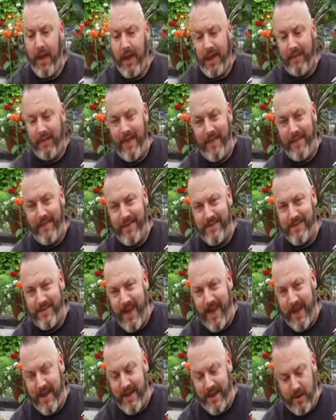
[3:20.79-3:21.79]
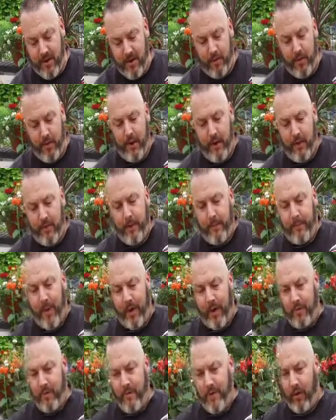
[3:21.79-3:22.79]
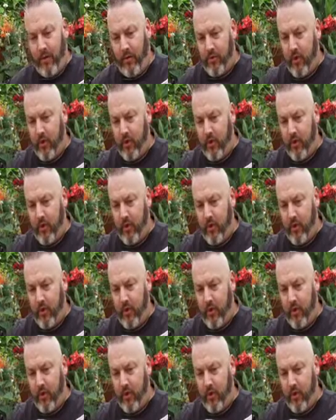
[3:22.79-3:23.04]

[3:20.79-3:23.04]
And then this guy here, the buttermilk.